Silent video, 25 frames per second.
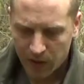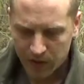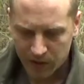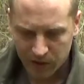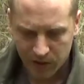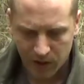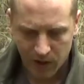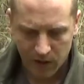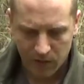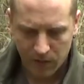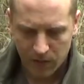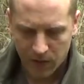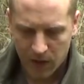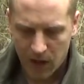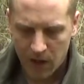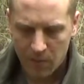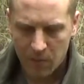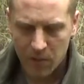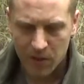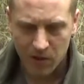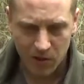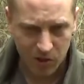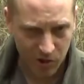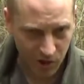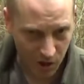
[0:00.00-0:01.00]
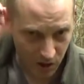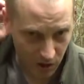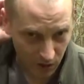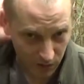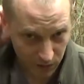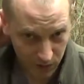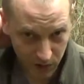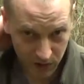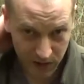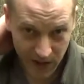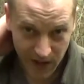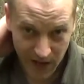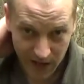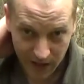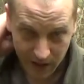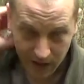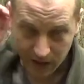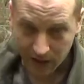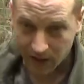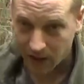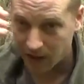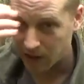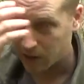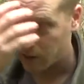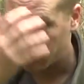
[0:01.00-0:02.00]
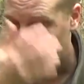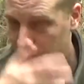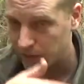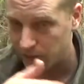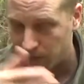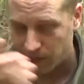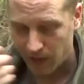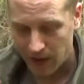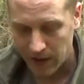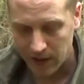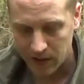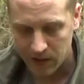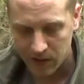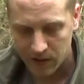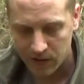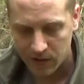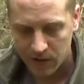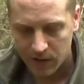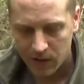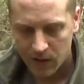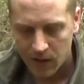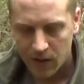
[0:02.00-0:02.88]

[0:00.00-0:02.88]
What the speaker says: as I say, for keeping the sun off your neck and off your face